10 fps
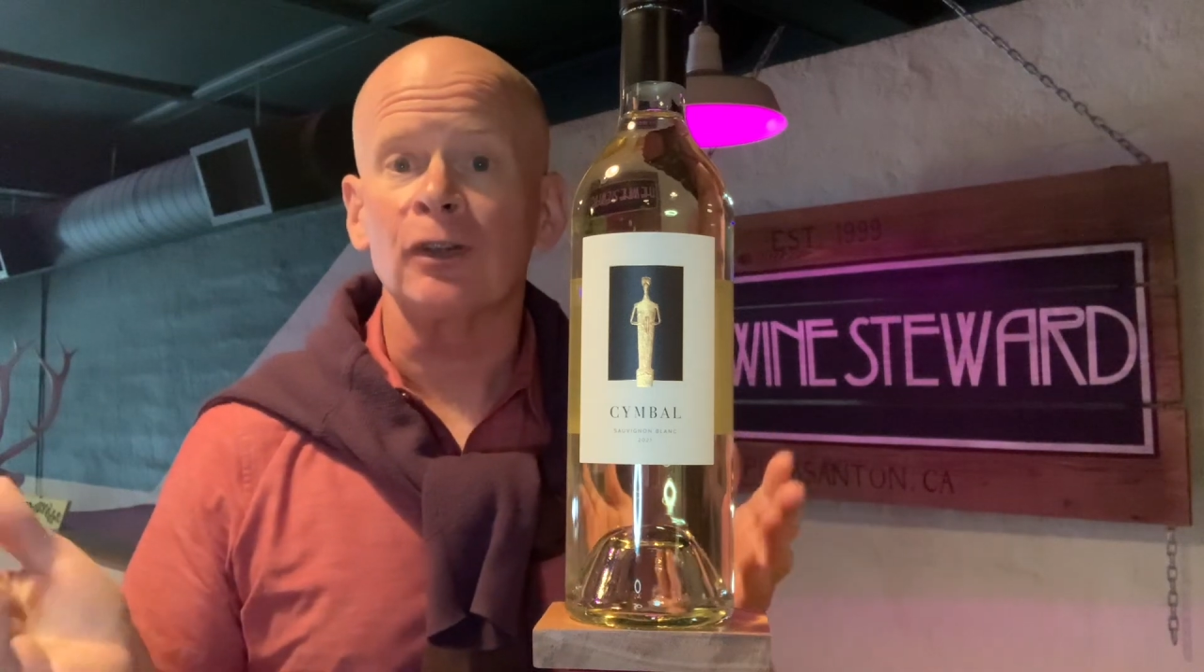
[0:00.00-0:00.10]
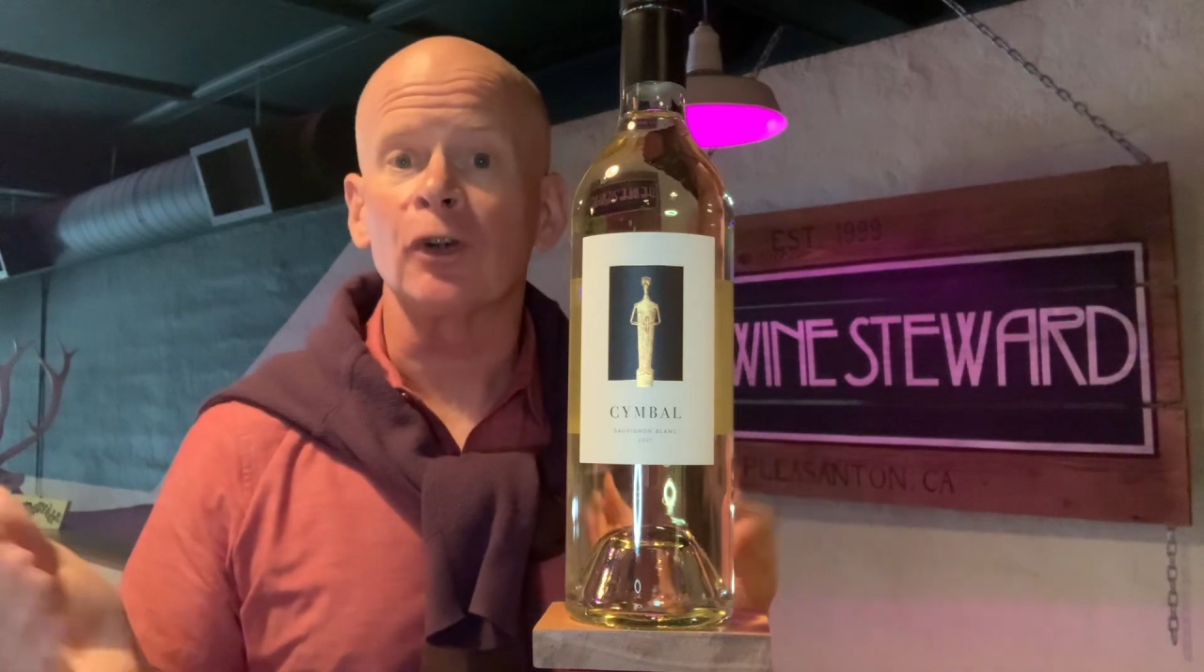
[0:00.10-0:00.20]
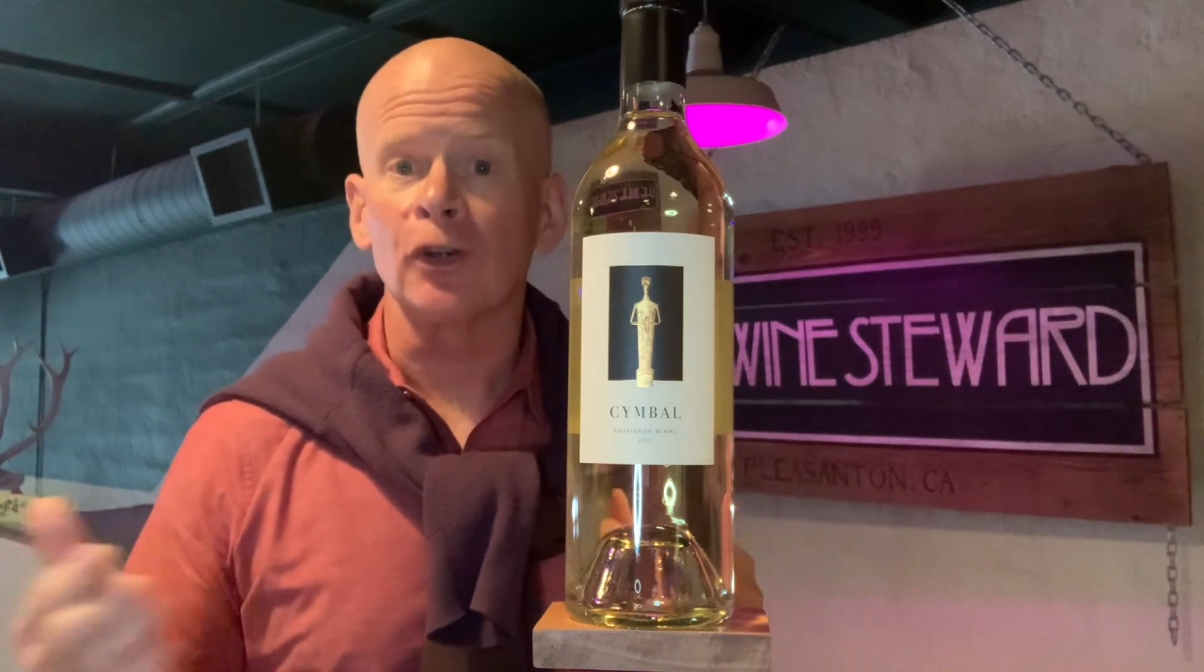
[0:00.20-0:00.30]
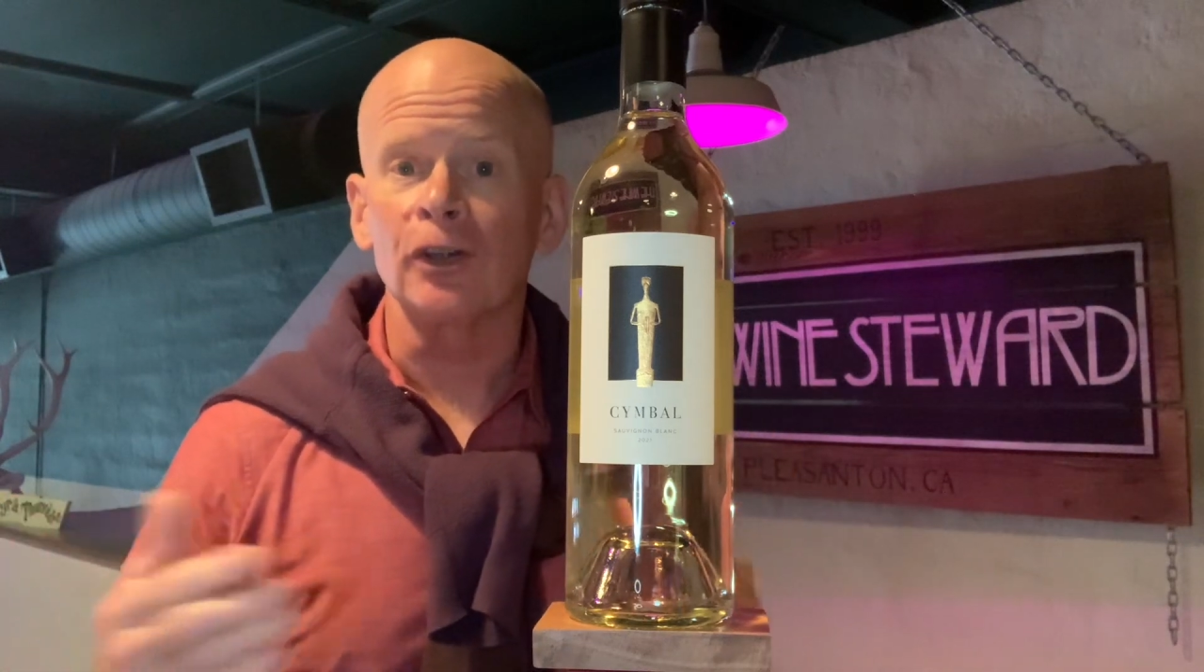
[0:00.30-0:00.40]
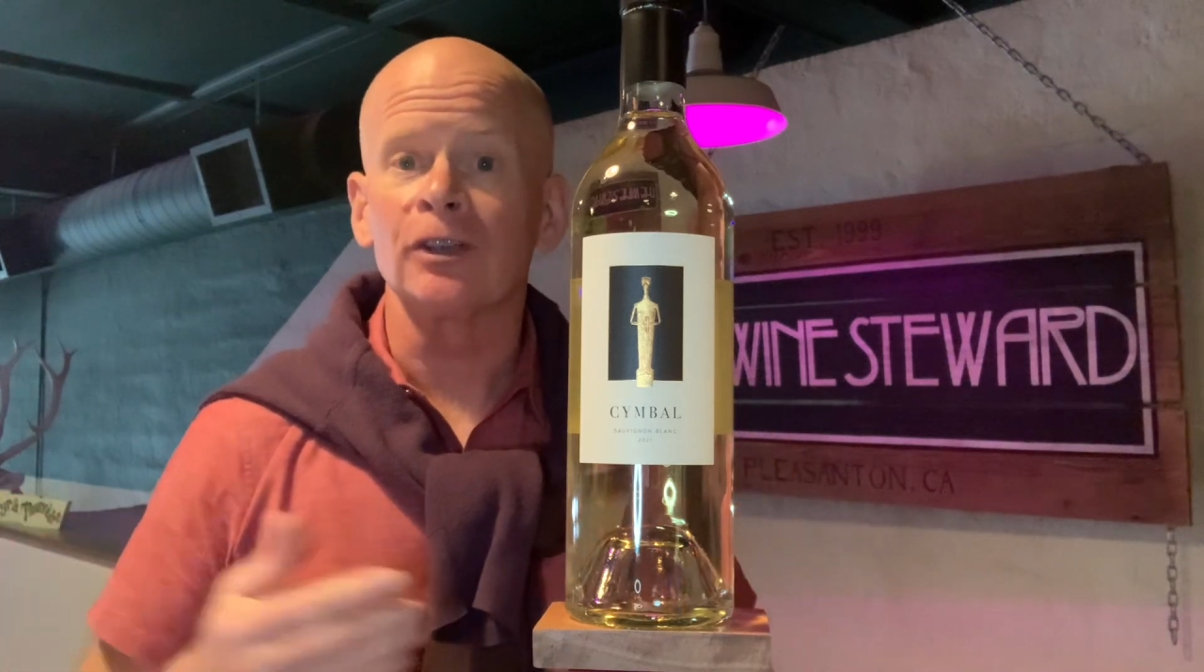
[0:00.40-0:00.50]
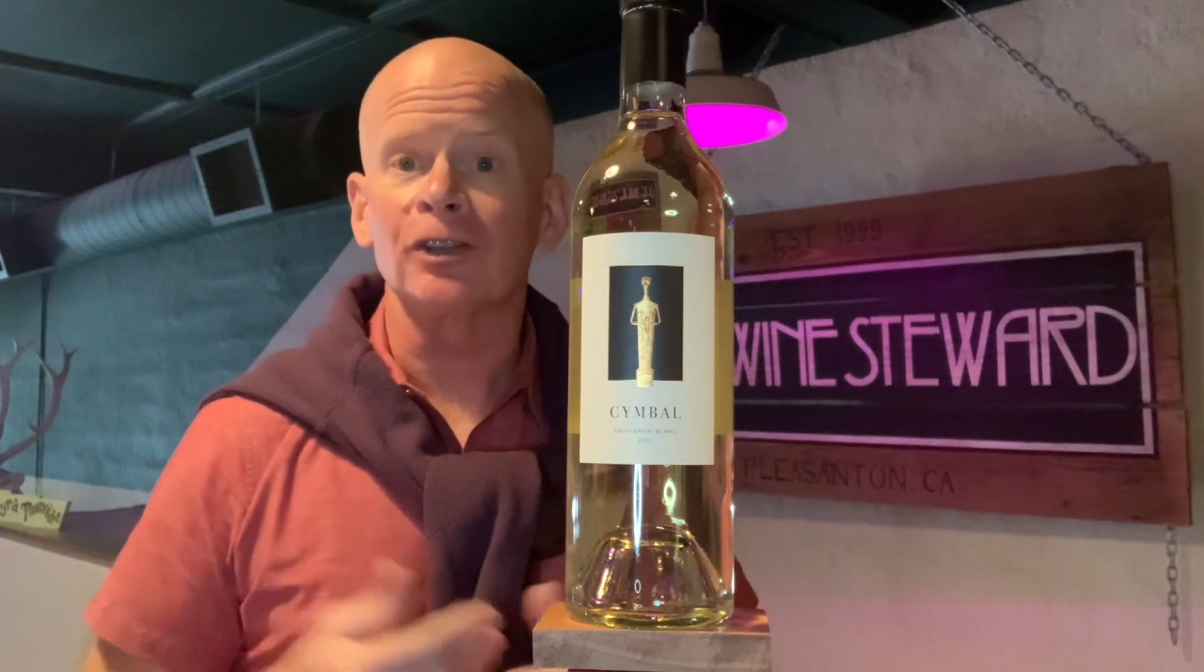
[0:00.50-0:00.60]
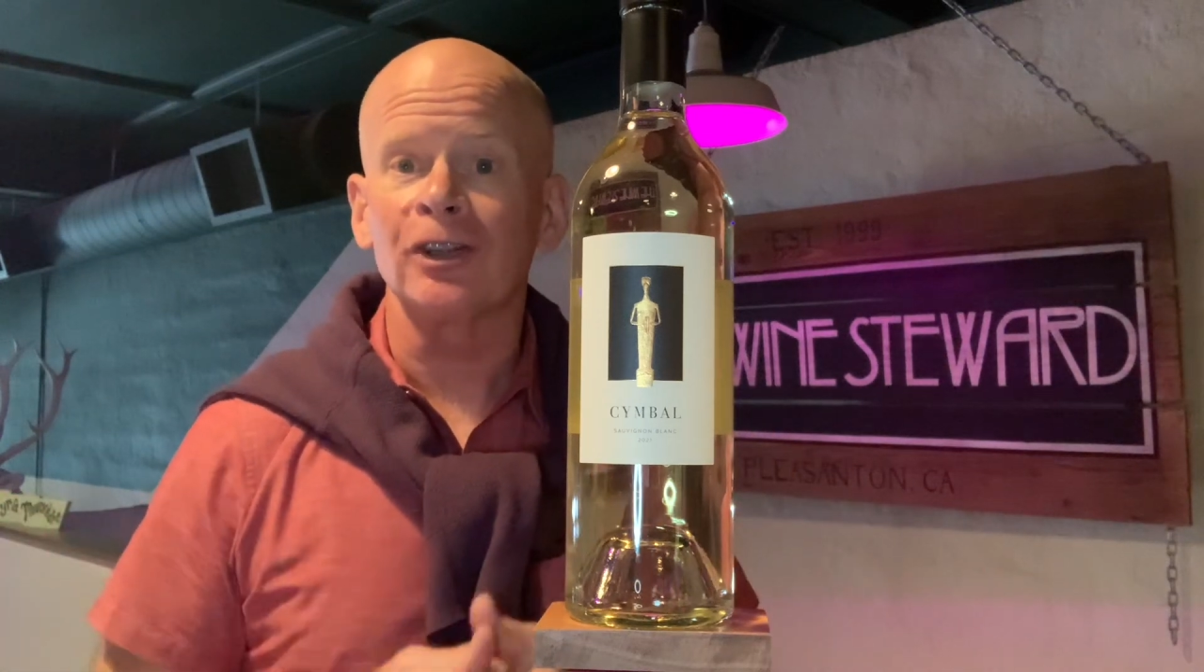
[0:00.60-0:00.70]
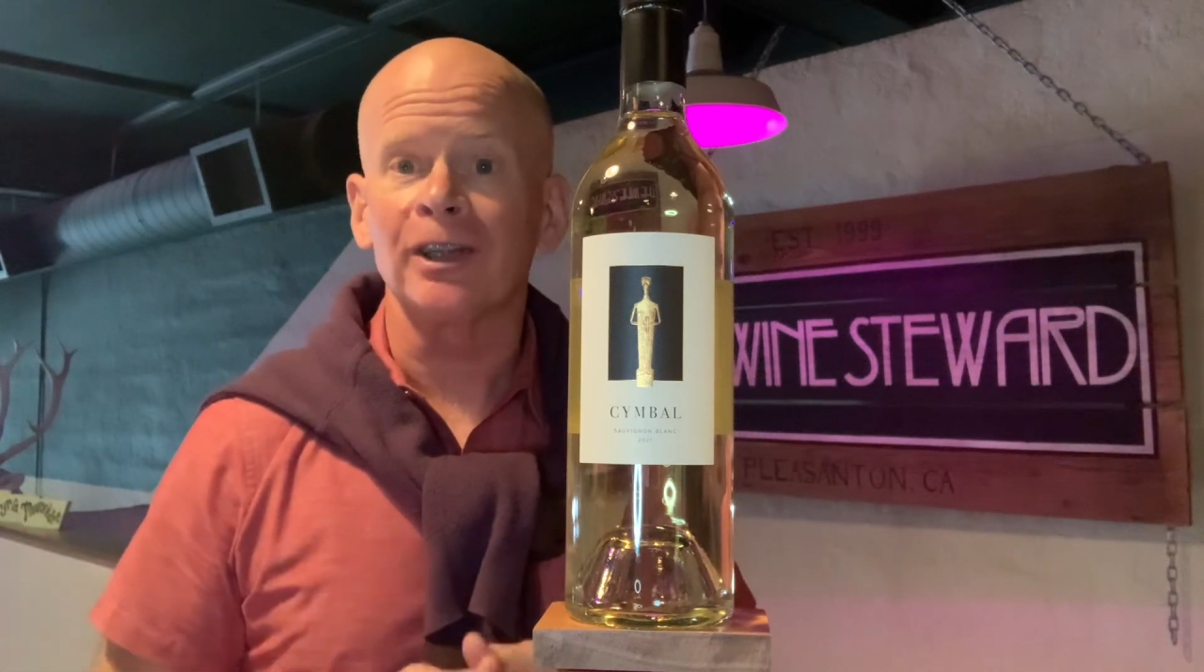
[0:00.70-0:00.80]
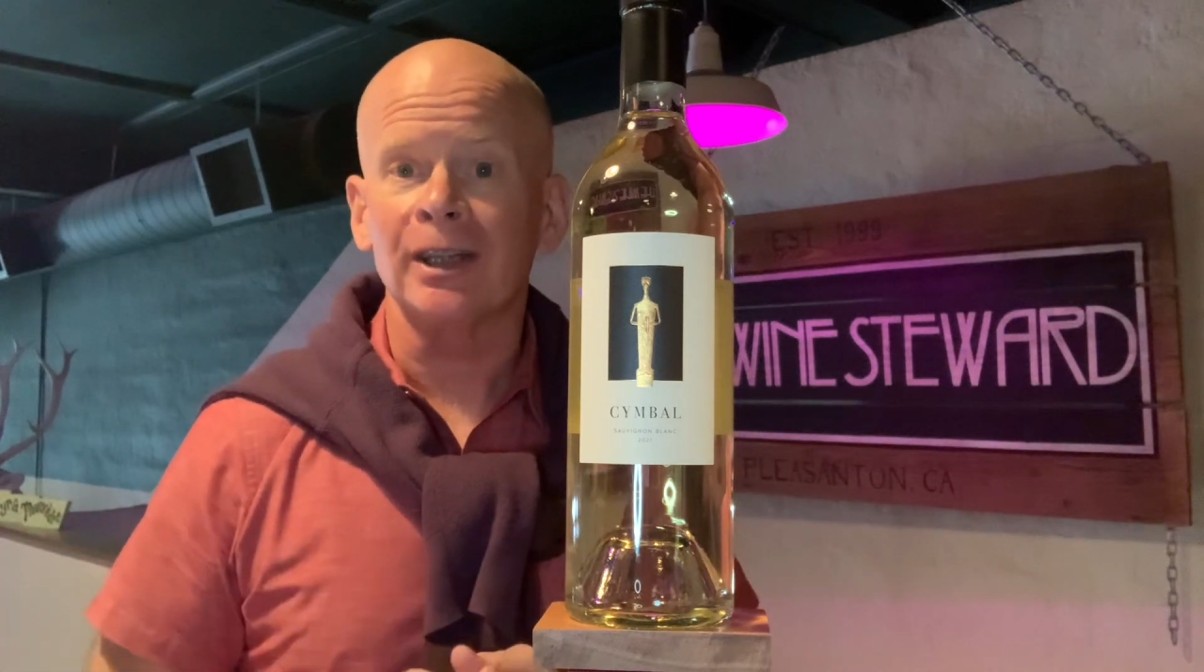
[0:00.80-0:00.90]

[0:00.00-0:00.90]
heard until they